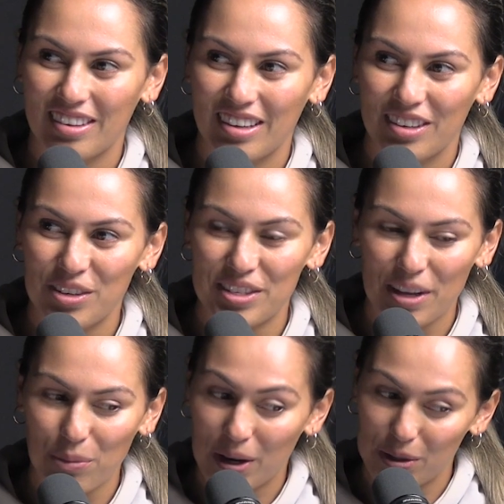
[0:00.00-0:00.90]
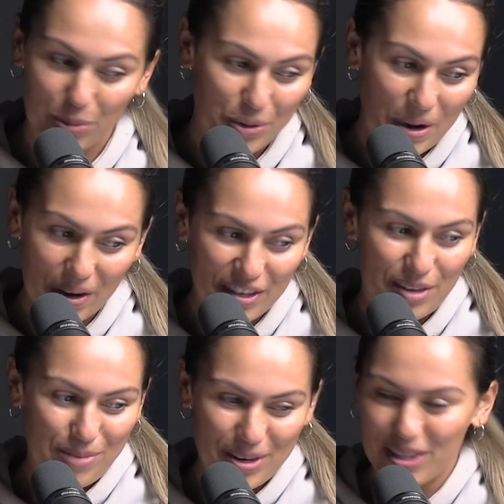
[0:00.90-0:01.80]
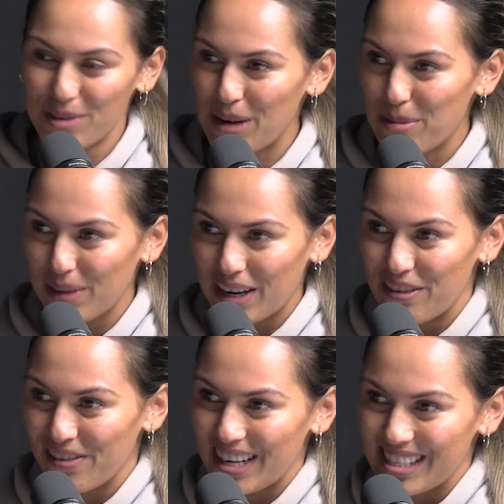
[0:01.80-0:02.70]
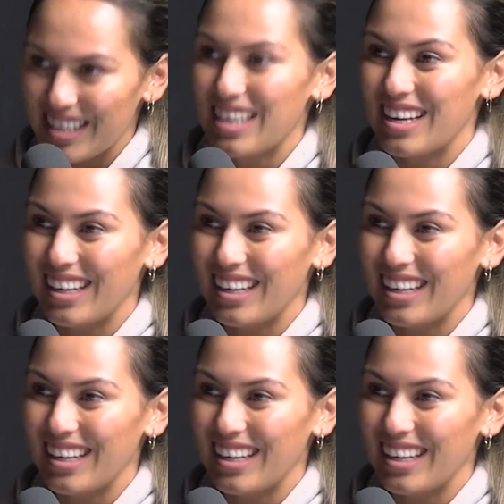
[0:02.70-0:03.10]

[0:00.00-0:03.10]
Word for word: Um, New South Wales will not because no, it's been bloody freezing